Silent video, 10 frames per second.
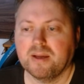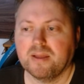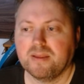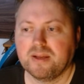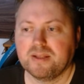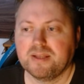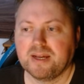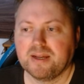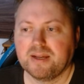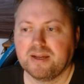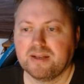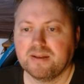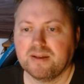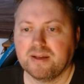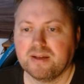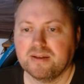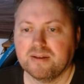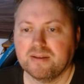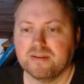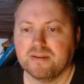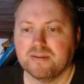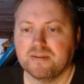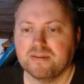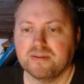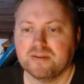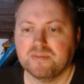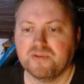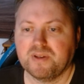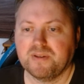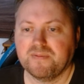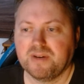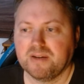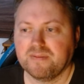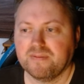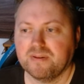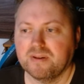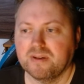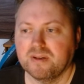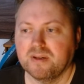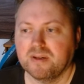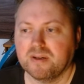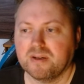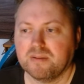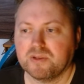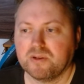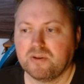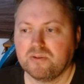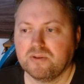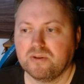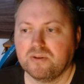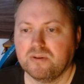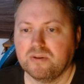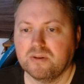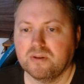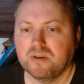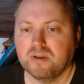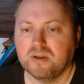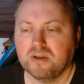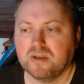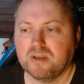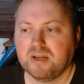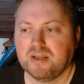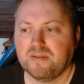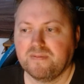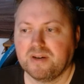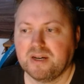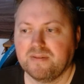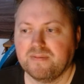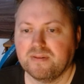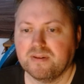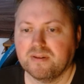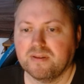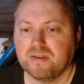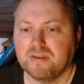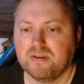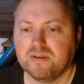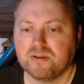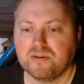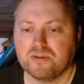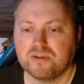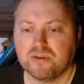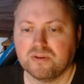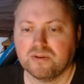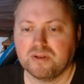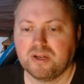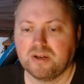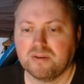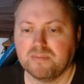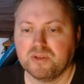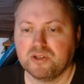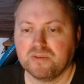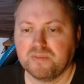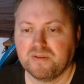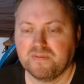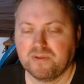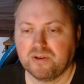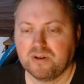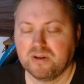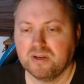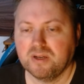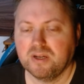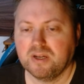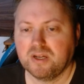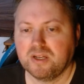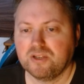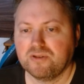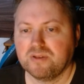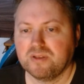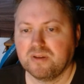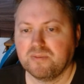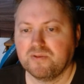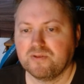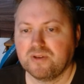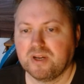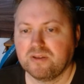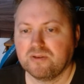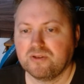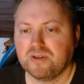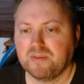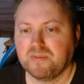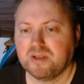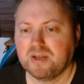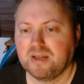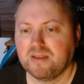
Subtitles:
They attack again. This move e5 comes also. Knight d5. There is also here bishop e4. Interesting move, trying to trap the knight.